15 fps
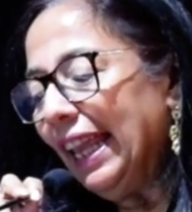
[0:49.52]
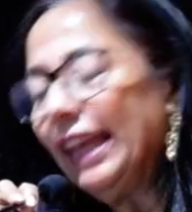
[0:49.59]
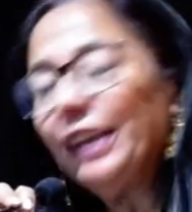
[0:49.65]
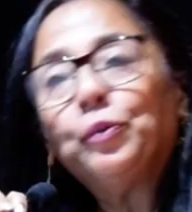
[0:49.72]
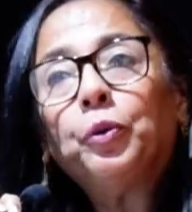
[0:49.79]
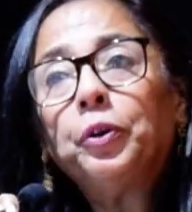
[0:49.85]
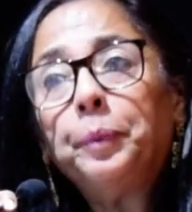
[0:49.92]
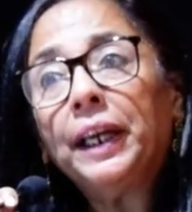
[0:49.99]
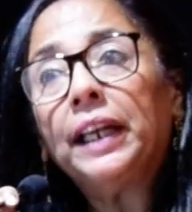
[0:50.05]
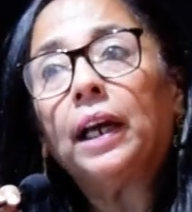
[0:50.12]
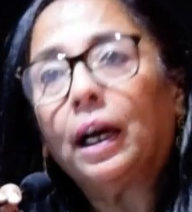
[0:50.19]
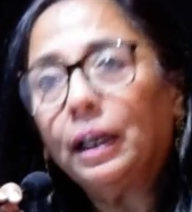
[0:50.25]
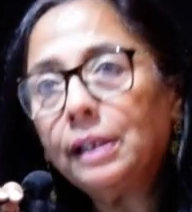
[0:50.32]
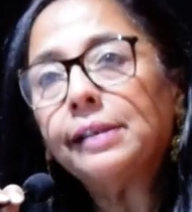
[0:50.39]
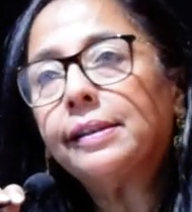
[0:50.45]
It would be an
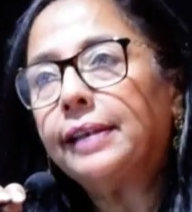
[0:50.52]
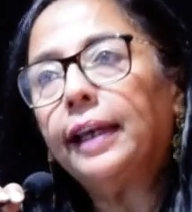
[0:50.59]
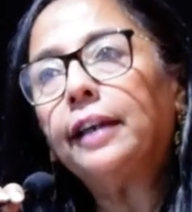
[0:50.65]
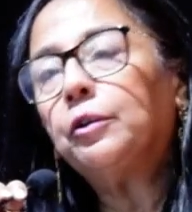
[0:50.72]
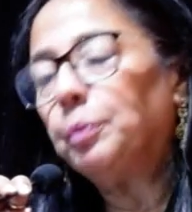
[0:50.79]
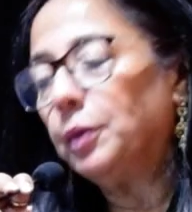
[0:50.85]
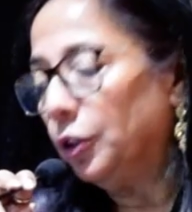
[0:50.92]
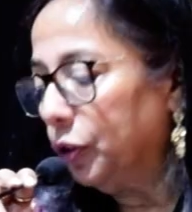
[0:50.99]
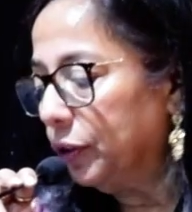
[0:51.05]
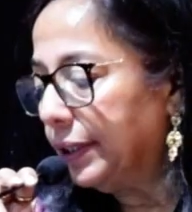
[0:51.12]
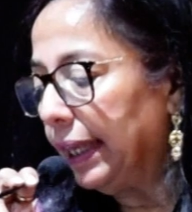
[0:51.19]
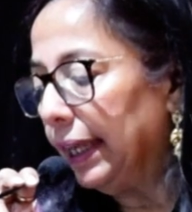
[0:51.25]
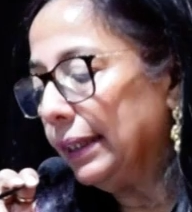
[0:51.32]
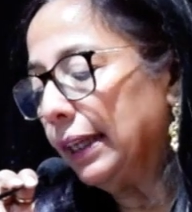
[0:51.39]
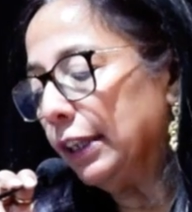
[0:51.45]
understatement to
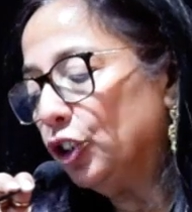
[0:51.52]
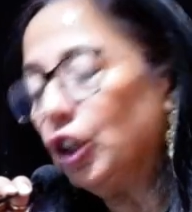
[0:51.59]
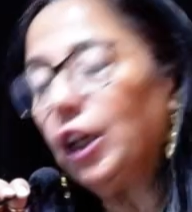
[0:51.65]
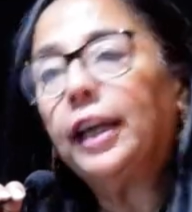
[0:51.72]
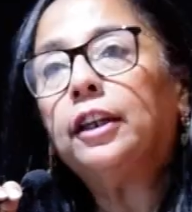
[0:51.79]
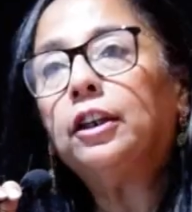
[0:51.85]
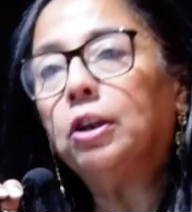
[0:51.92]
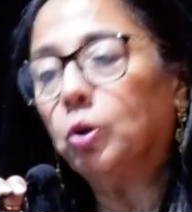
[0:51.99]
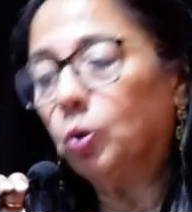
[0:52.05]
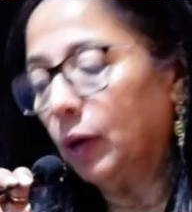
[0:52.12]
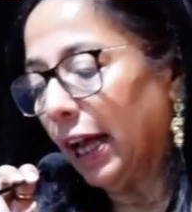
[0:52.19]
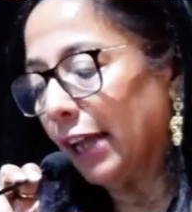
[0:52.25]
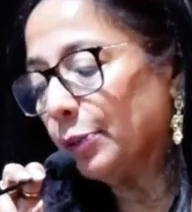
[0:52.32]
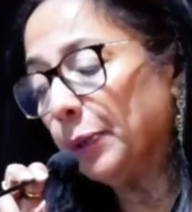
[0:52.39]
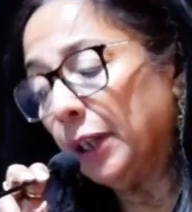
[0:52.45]
say that JNU
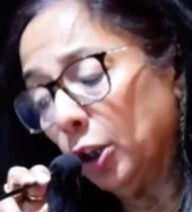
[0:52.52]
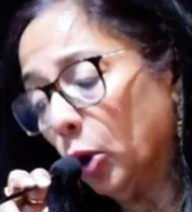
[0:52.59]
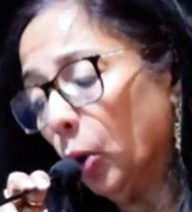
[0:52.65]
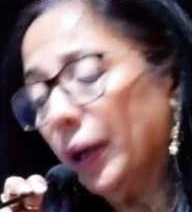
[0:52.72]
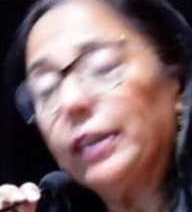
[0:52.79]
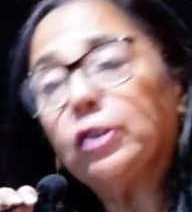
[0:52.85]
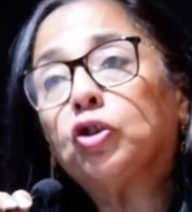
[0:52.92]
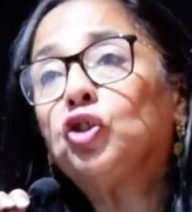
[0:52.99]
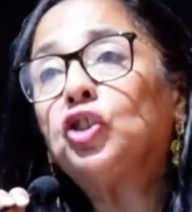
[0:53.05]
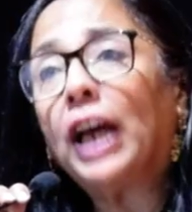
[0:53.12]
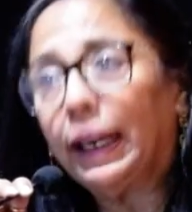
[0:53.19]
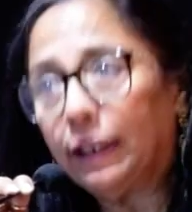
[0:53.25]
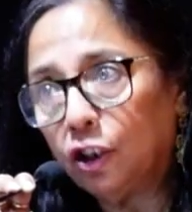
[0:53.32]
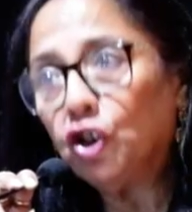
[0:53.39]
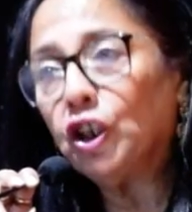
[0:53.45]
has been going through
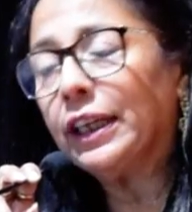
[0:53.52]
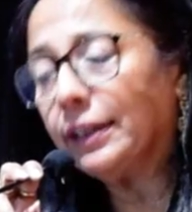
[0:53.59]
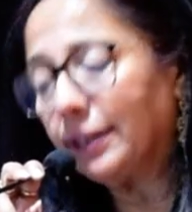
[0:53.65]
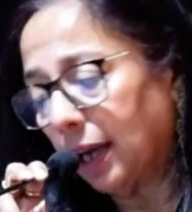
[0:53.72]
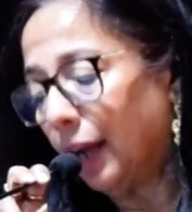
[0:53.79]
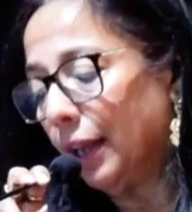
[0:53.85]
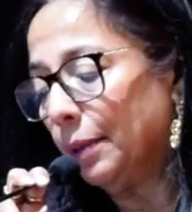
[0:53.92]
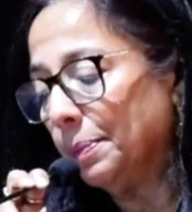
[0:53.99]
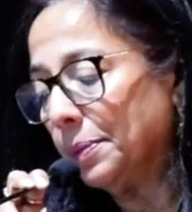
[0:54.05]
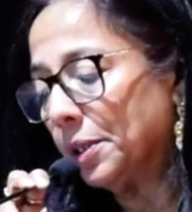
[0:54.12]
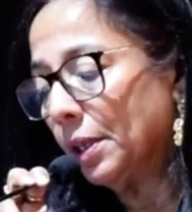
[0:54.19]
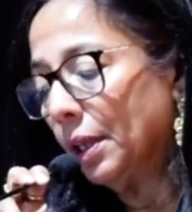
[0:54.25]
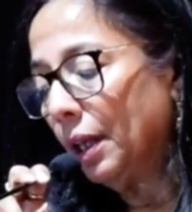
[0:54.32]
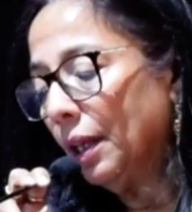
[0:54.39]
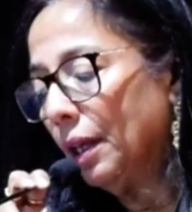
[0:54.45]
challenging times
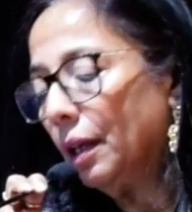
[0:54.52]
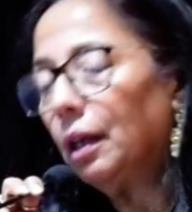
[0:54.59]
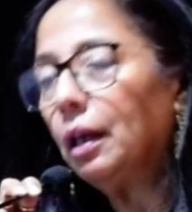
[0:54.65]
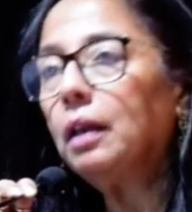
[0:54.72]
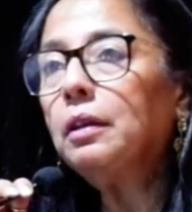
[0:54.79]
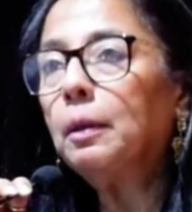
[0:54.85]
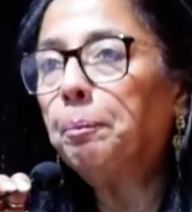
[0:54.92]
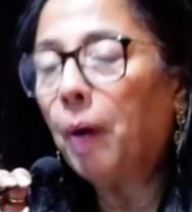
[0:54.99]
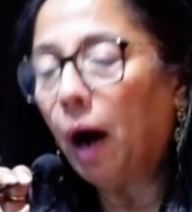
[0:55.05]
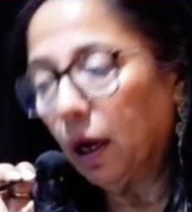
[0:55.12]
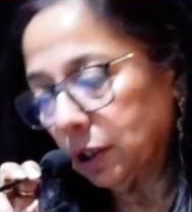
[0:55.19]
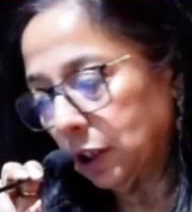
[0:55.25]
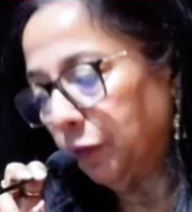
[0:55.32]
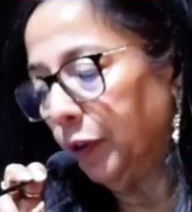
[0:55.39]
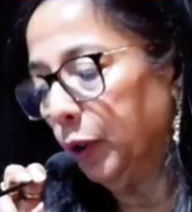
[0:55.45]
in the
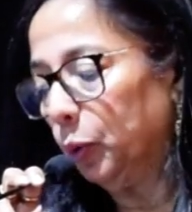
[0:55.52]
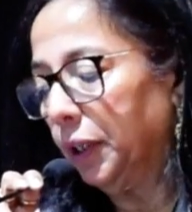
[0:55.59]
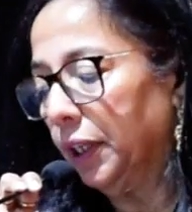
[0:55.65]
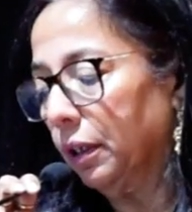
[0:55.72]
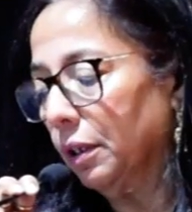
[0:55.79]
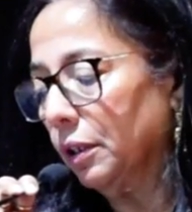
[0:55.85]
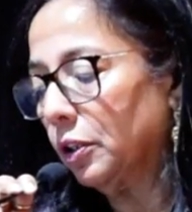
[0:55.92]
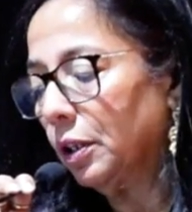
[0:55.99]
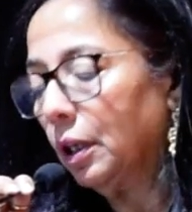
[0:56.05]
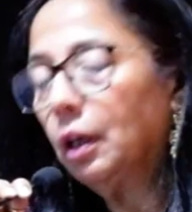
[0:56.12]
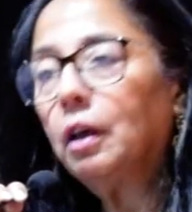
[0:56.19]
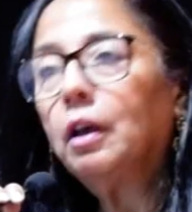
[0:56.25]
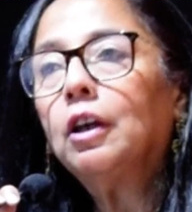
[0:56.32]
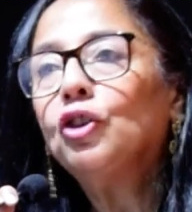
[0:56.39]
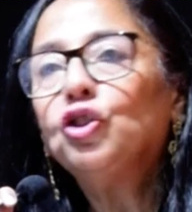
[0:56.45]
past few years,
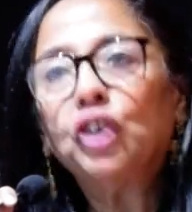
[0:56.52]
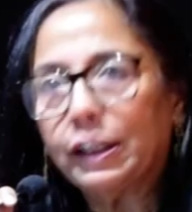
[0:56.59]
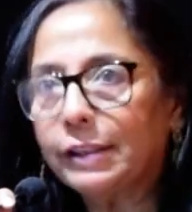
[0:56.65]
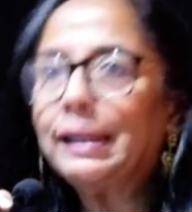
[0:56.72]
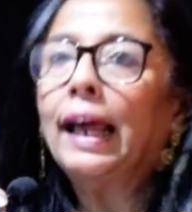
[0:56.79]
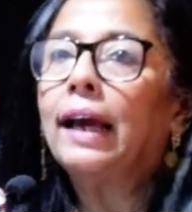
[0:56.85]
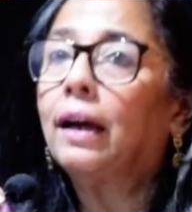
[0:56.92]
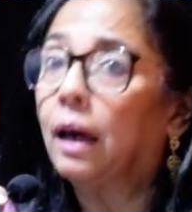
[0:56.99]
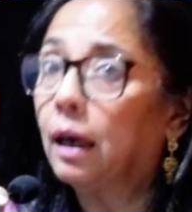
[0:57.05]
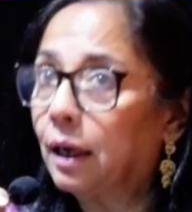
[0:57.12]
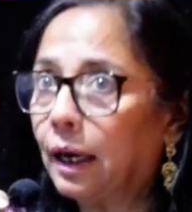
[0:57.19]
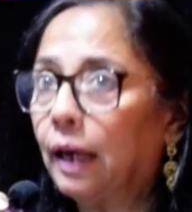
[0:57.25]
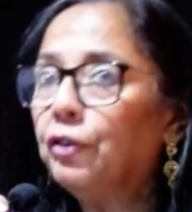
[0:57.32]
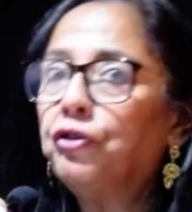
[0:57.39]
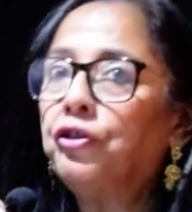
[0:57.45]
just like our
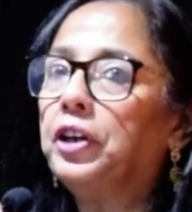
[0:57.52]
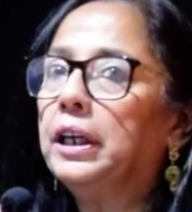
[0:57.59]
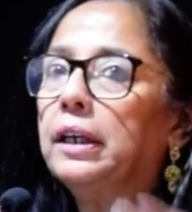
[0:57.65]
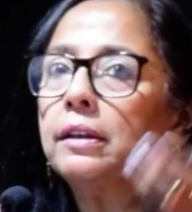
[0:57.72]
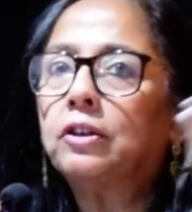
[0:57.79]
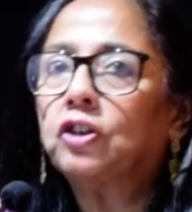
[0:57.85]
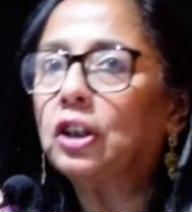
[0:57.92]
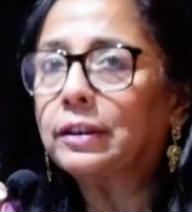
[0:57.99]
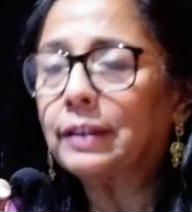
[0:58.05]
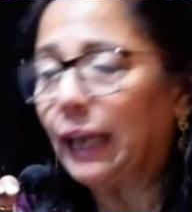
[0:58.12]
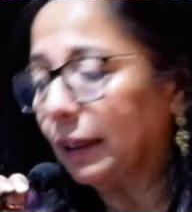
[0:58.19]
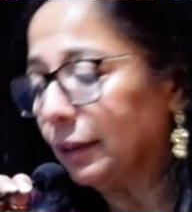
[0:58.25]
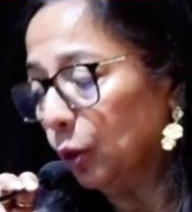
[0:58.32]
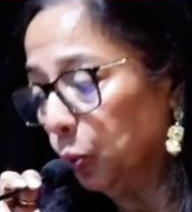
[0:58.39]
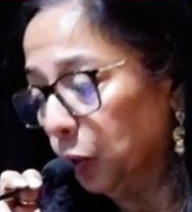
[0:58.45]
country is, just
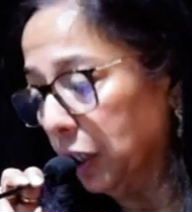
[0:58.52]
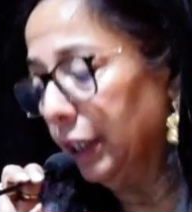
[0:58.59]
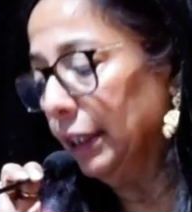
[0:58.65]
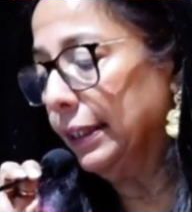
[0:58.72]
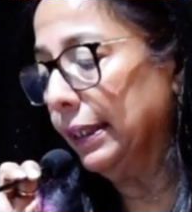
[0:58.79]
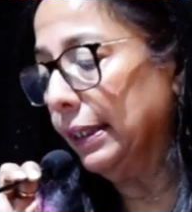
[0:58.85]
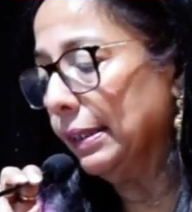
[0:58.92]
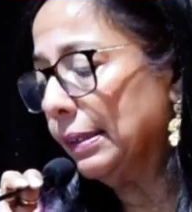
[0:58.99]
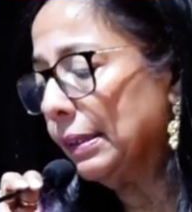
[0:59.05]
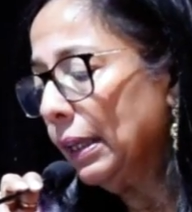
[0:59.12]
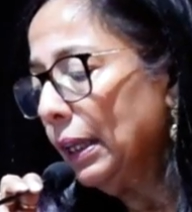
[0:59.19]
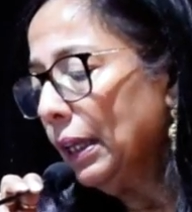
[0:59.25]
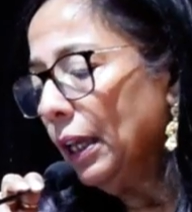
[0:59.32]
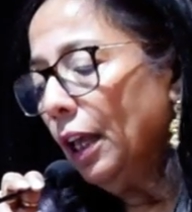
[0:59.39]
like the world is.